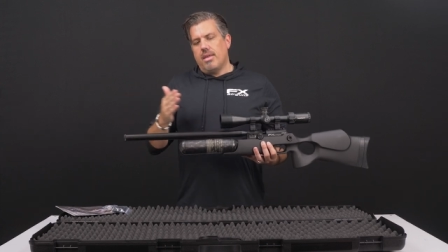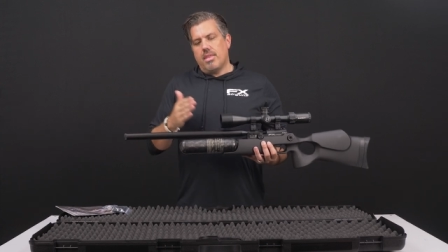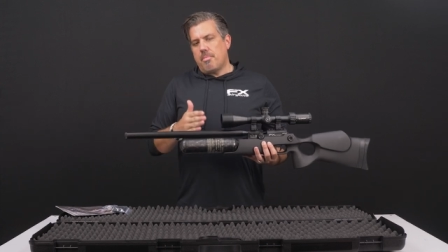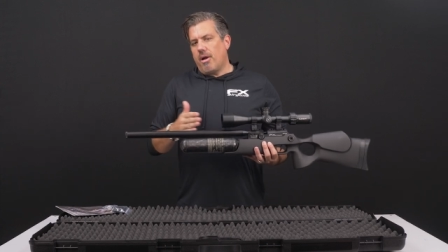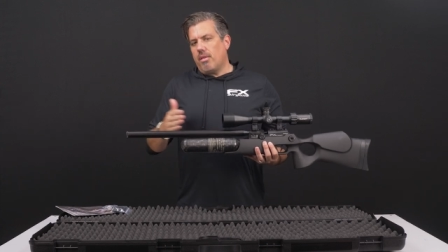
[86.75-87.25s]

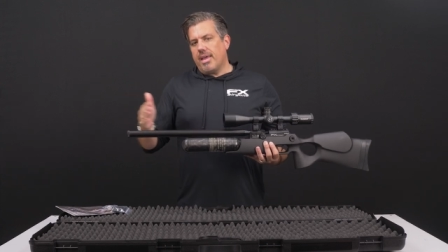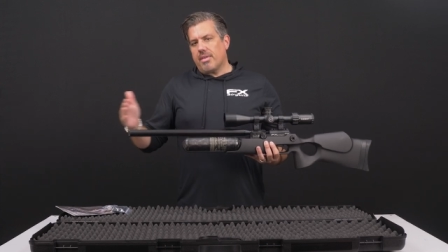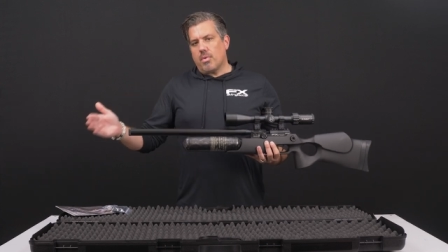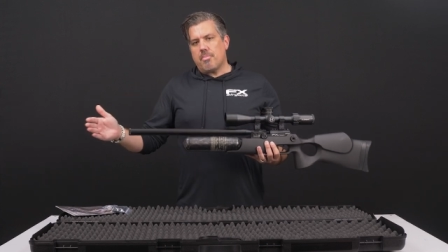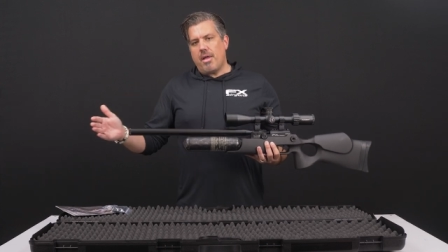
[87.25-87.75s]
The barrel
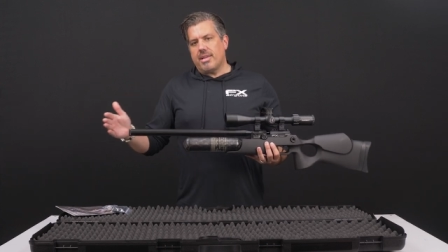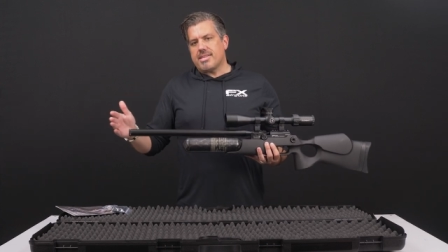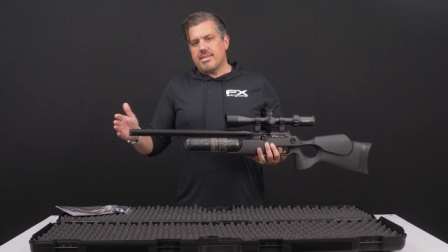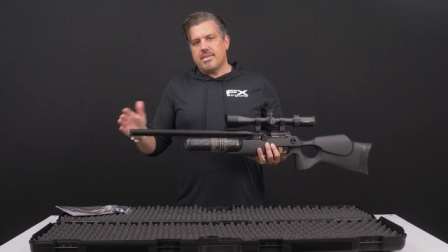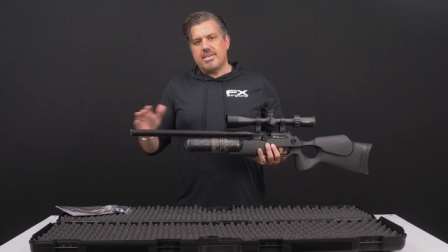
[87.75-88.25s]
length with
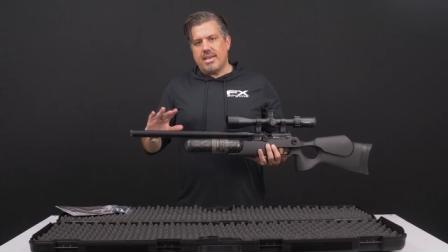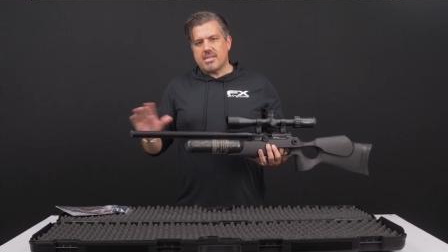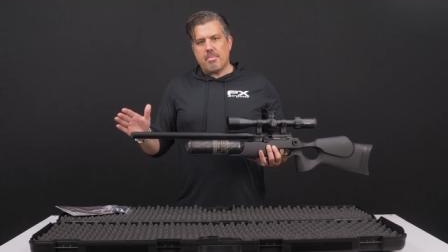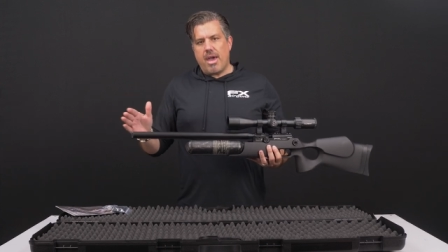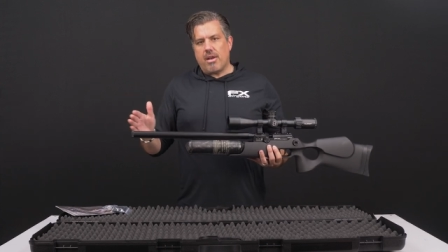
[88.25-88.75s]
pellets
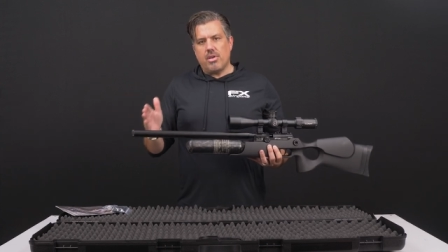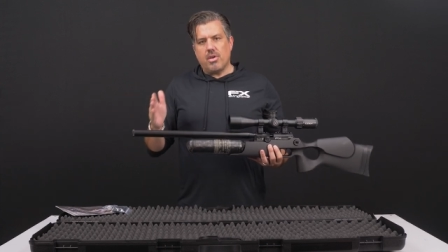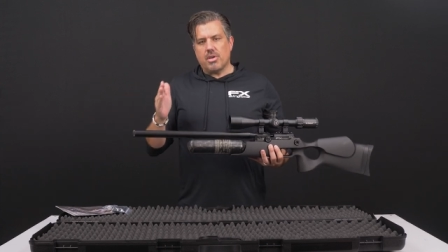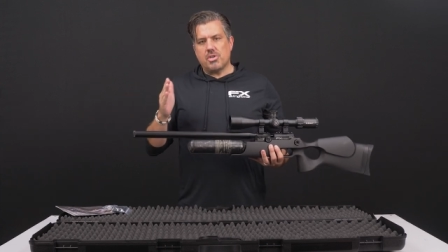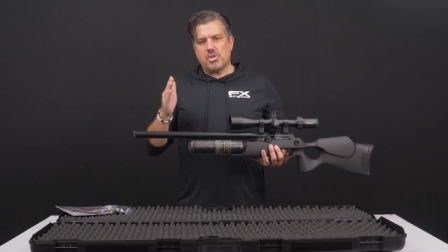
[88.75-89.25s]
doesn't matter. You
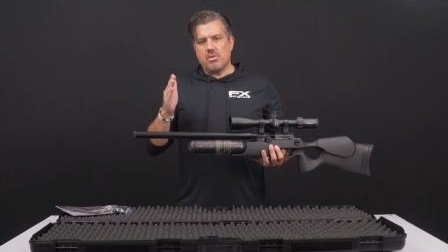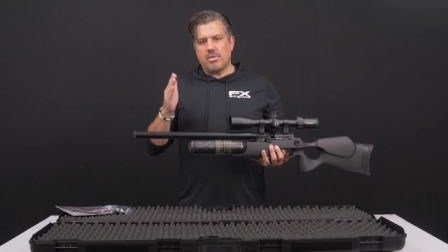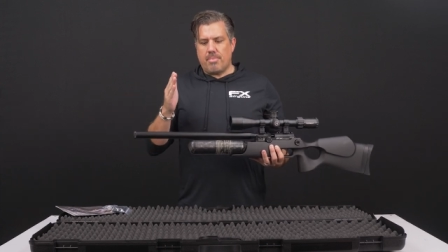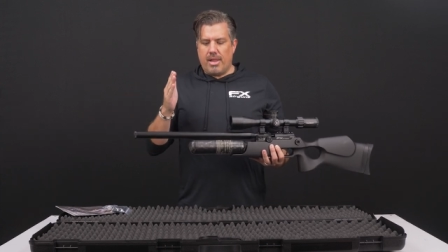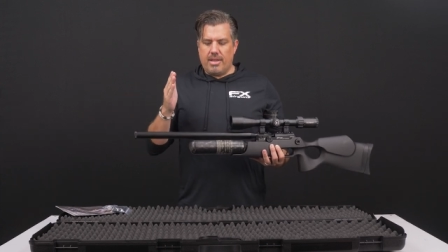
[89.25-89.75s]
can shoot
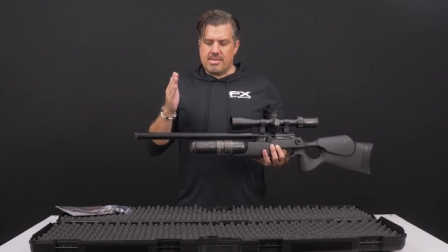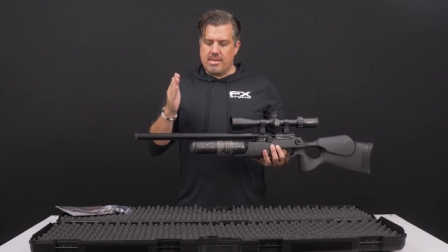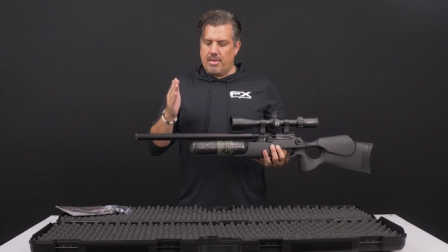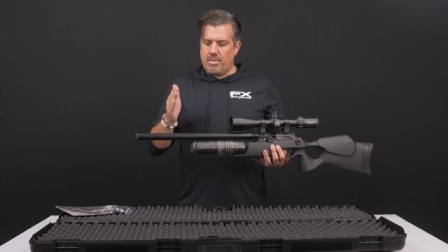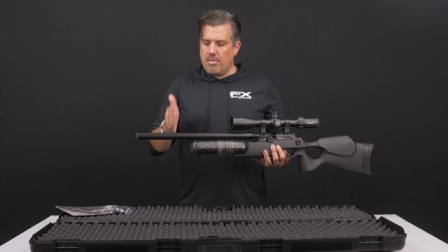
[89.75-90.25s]
pellets
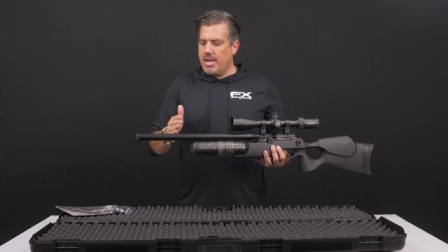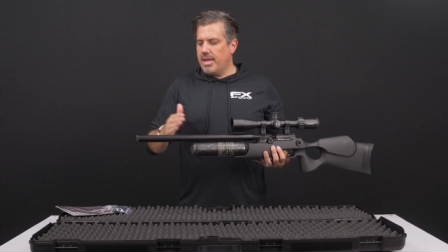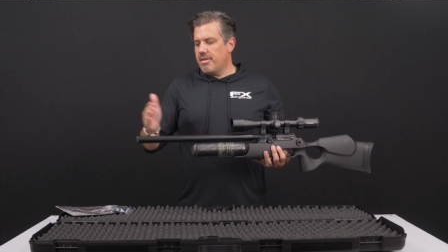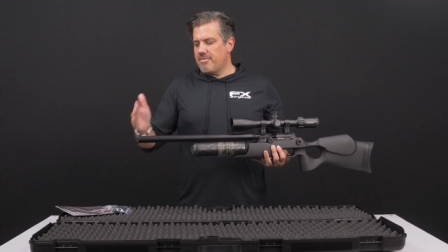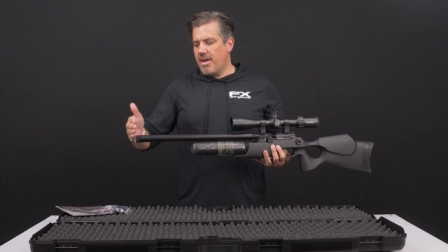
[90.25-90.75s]
in a
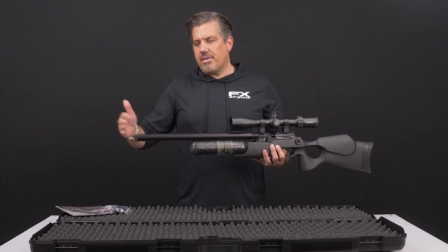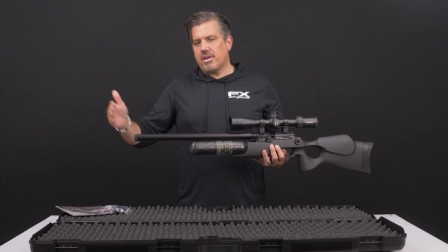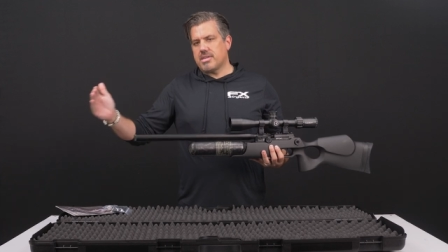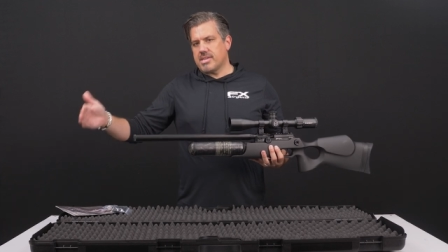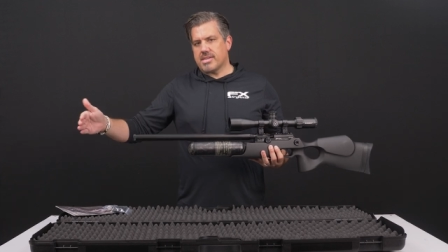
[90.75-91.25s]
380,
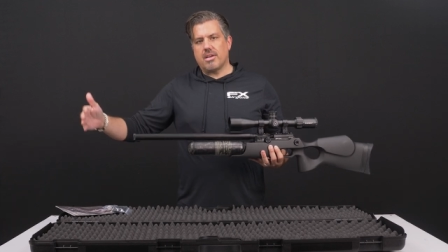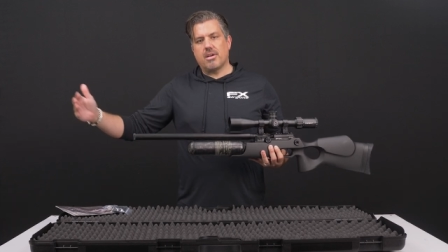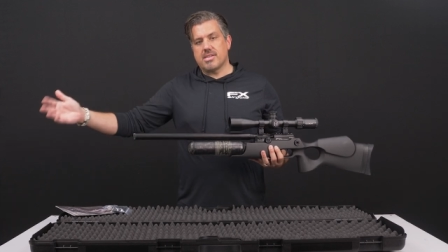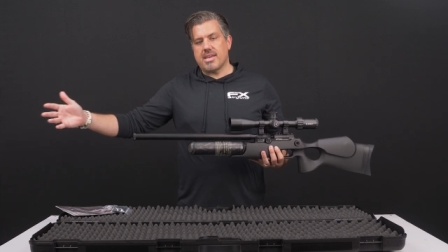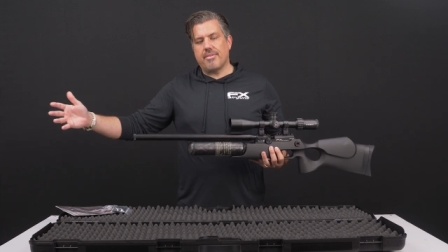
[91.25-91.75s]
500, 600,
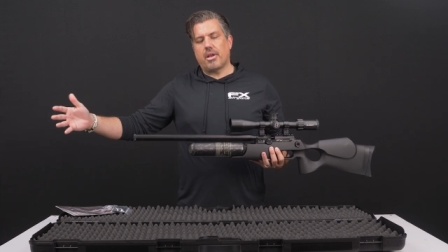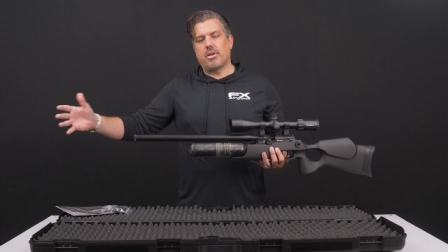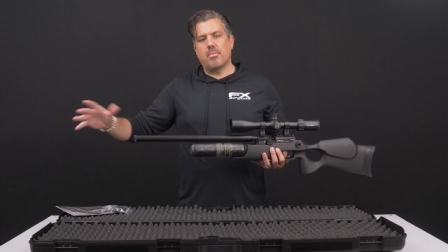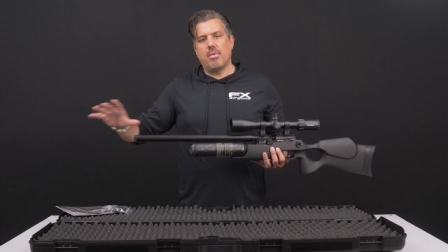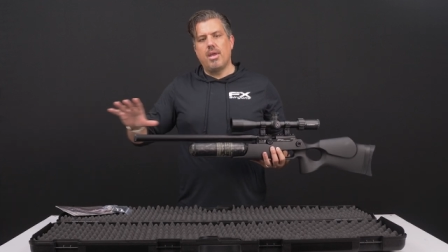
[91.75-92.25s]
and
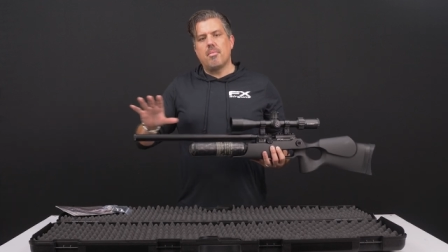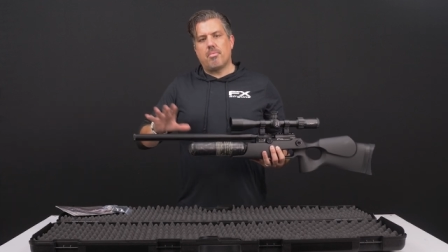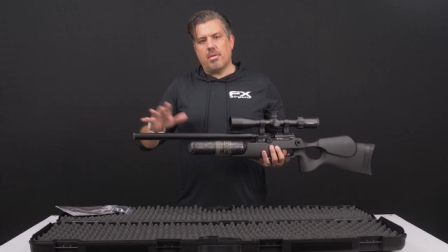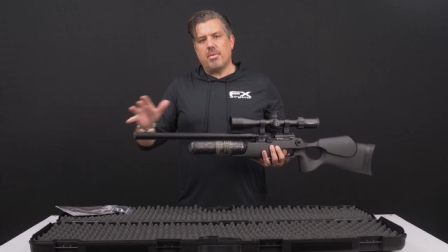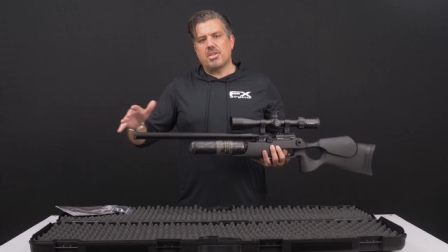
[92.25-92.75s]
700
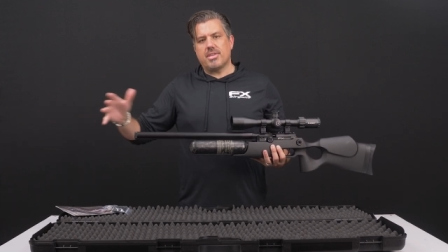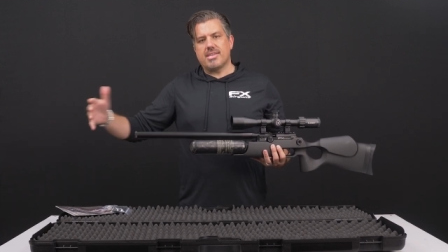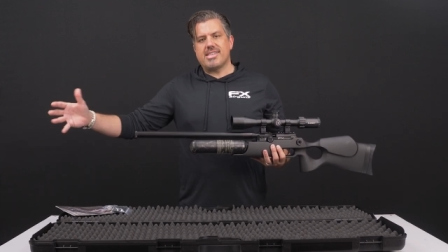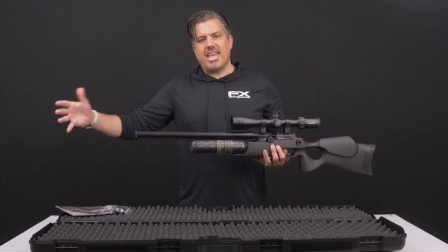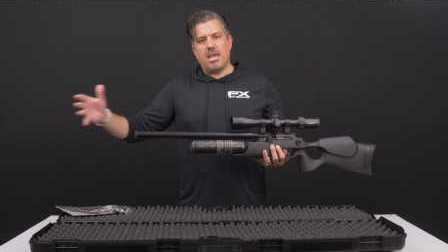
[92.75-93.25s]
pretty much at the
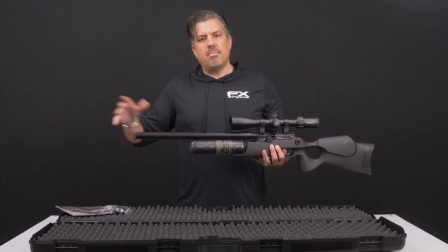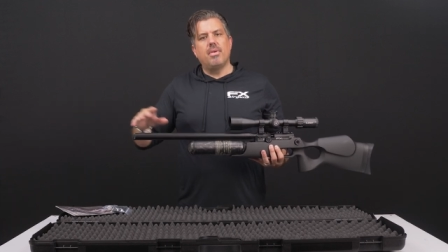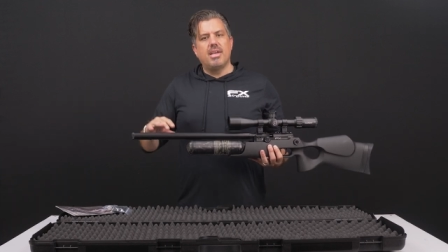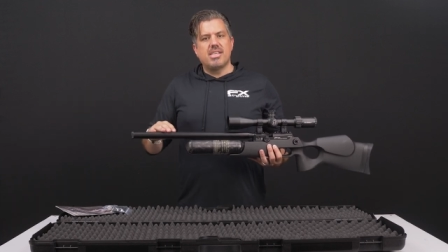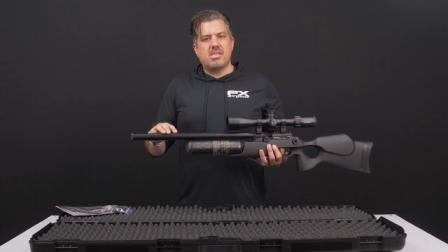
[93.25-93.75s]
same
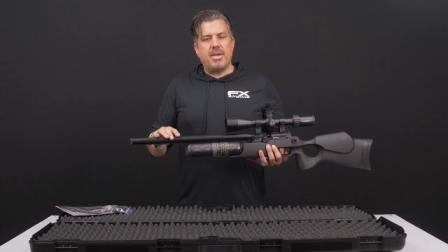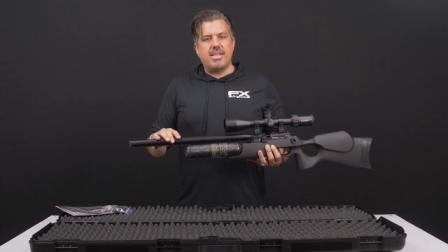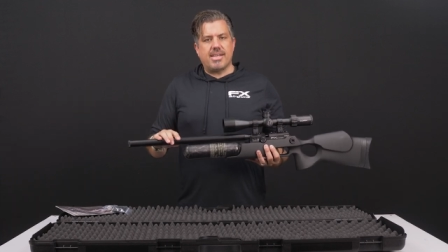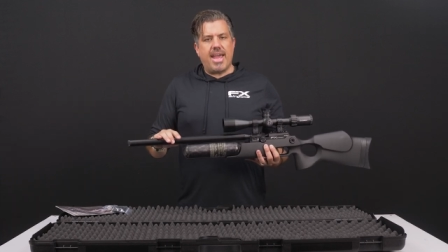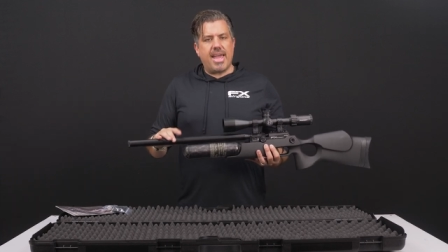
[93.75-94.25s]

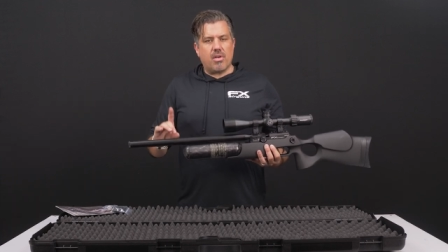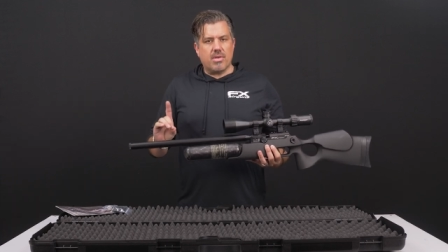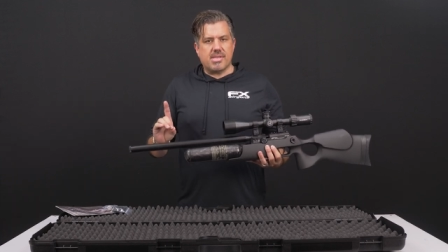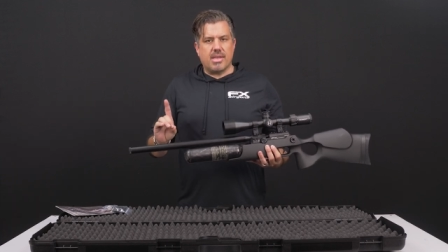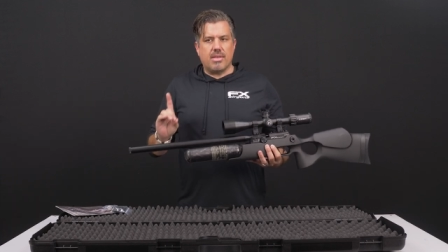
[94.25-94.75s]
speeds and accuracy.